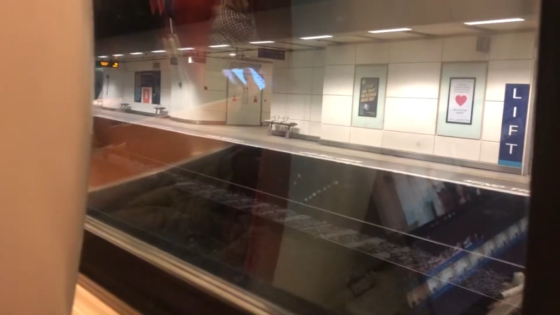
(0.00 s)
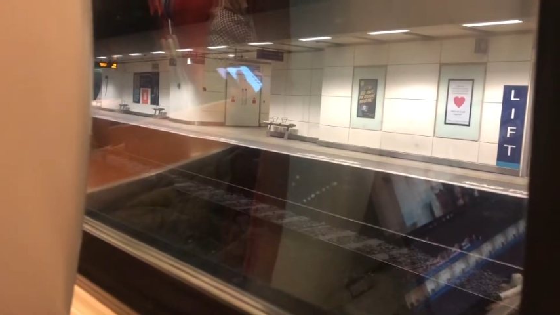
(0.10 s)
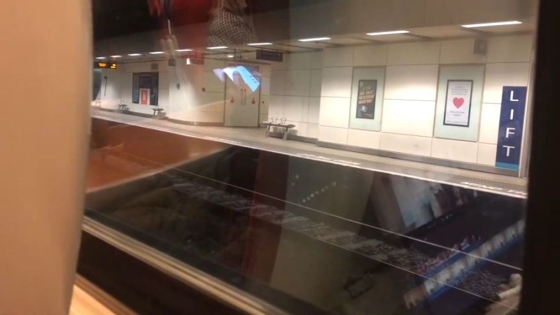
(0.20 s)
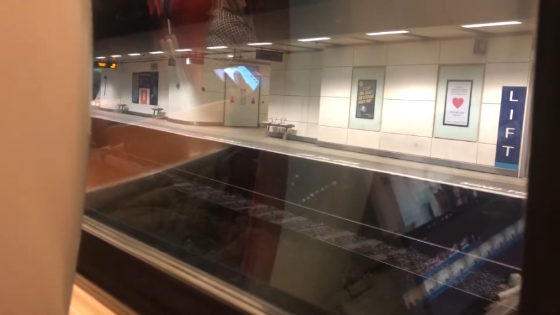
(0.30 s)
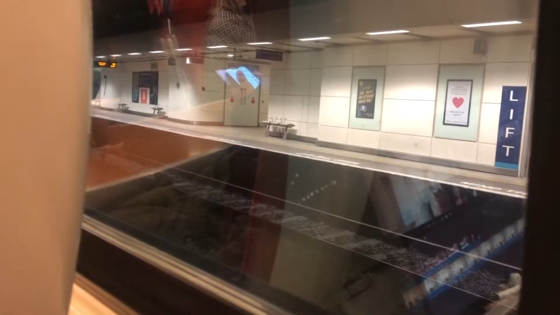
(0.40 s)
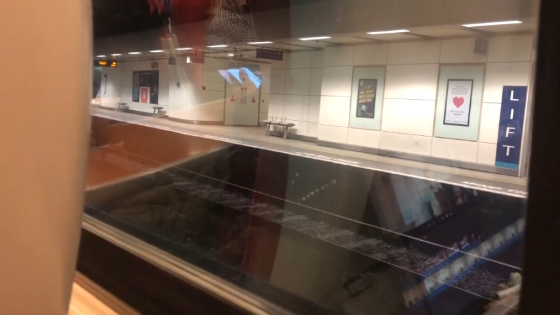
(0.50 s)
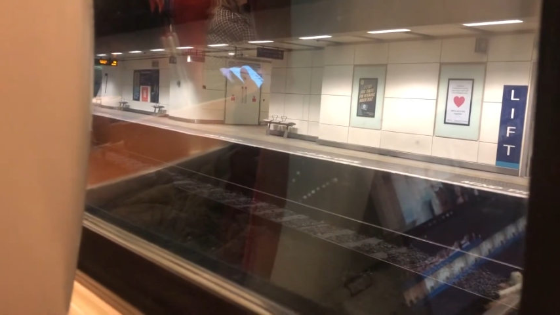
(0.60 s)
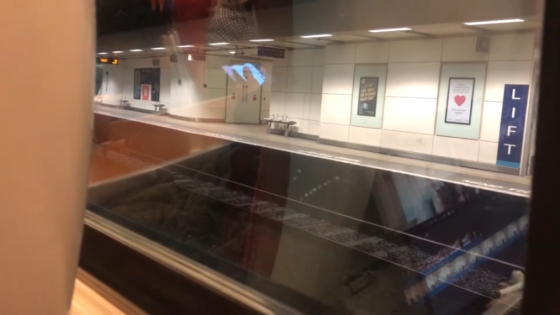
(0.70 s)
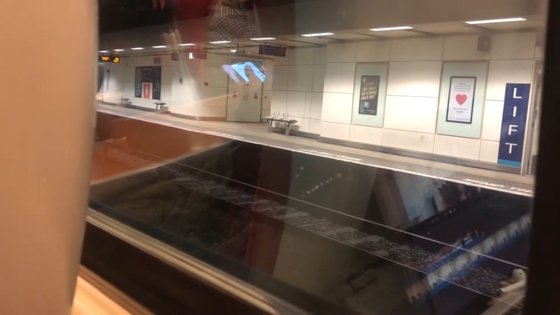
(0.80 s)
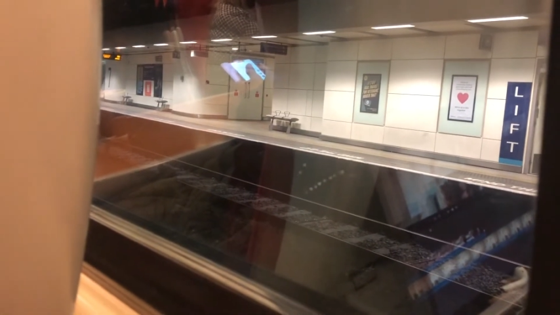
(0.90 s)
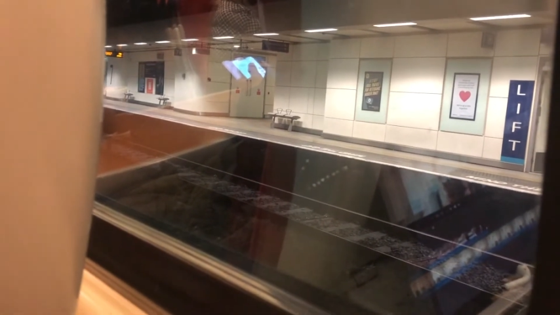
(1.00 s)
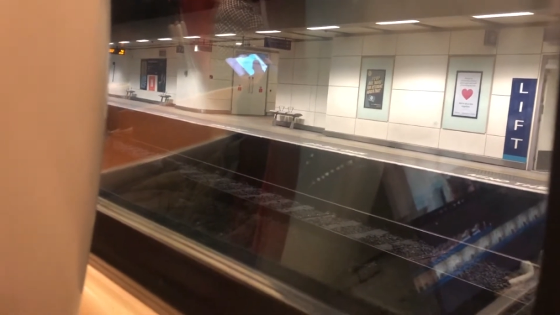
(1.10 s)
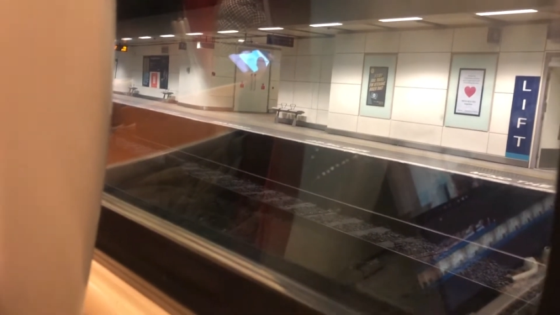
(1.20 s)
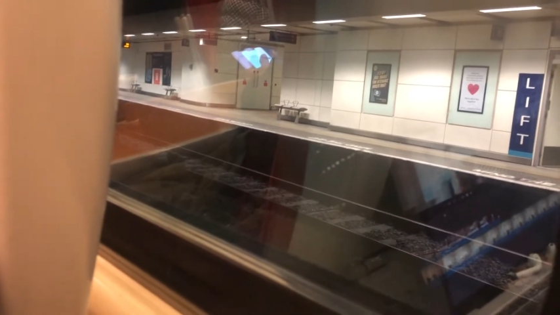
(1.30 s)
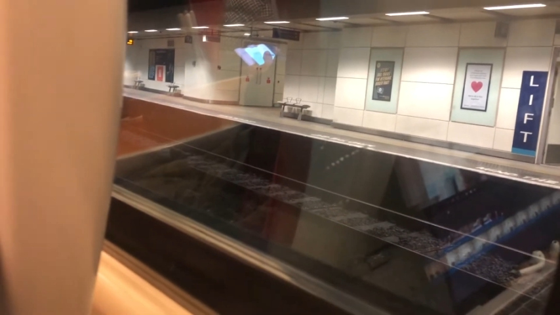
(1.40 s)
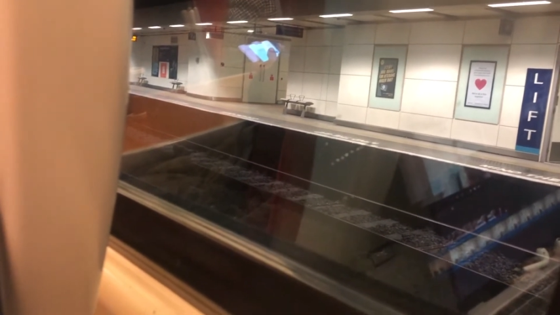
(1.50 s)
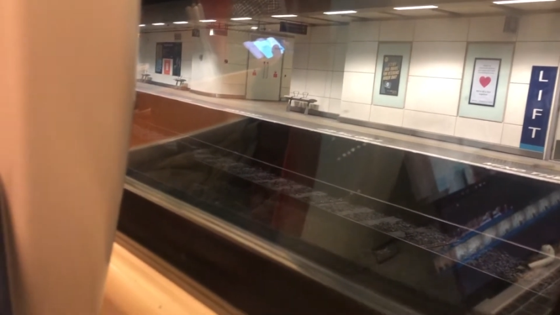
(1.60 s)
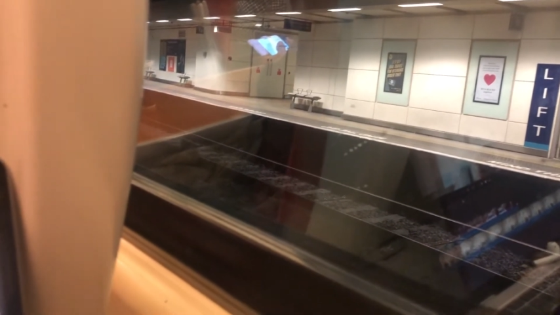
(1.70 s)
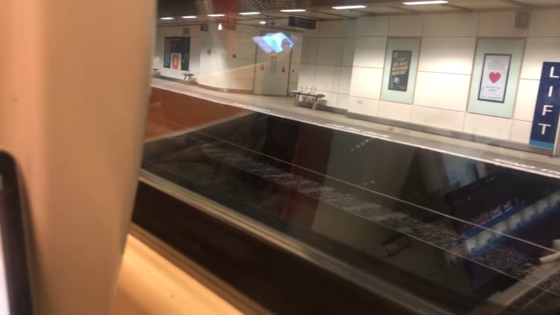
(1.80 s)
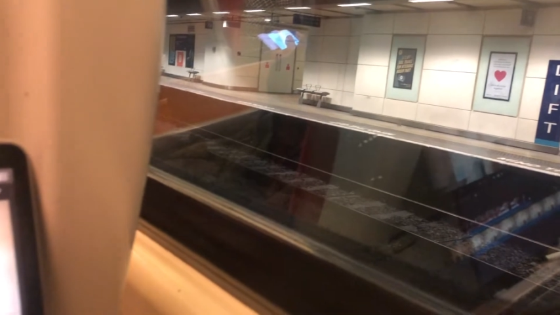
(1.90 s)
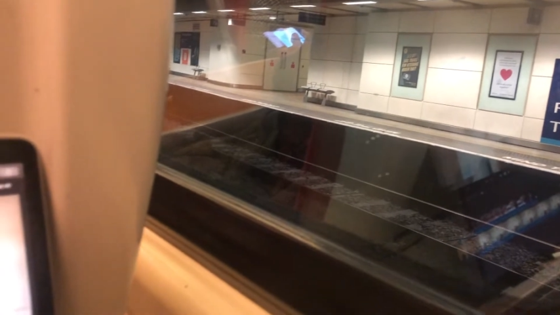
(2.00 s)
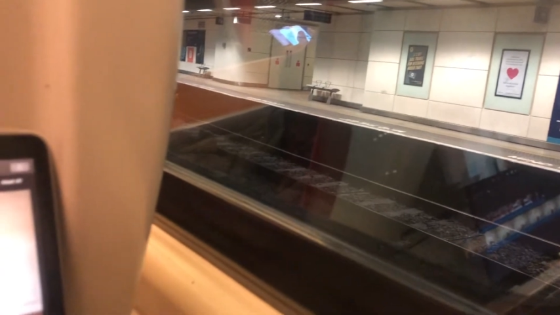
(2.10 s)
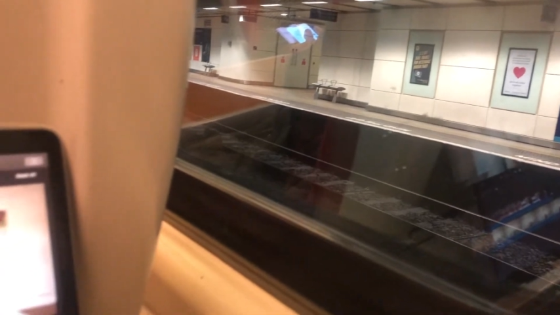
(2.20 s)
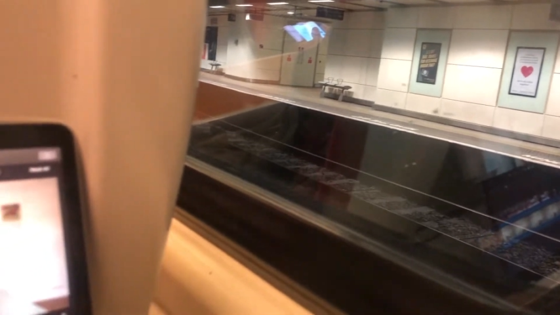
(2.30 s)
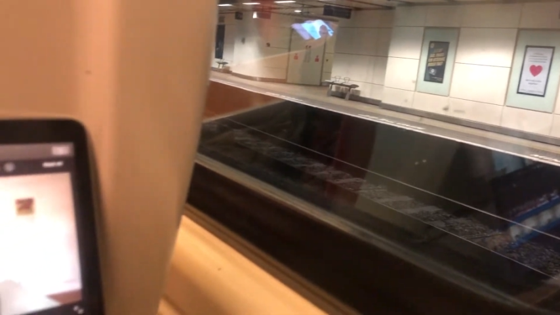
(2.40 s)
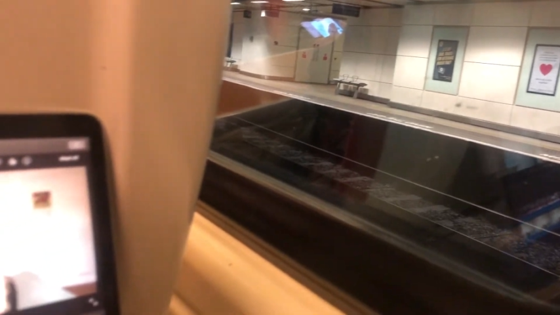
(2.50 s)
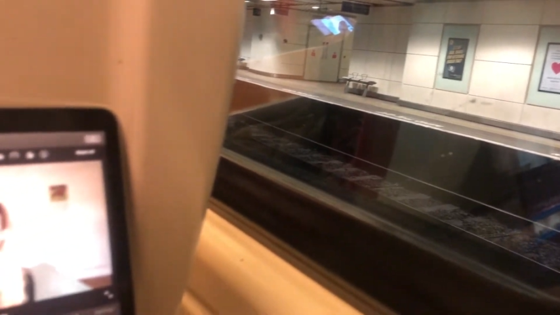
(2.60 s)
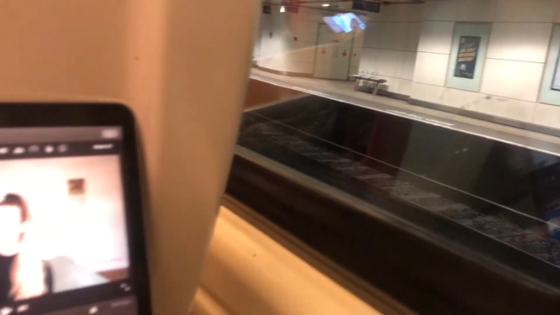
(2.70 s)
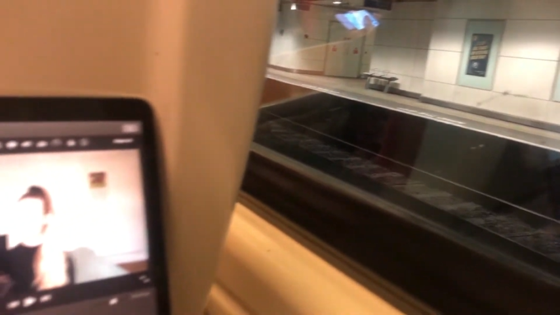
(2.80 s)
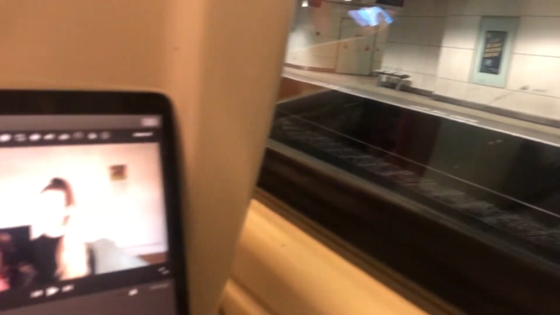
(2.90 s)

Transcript: [unreadable: no face in view]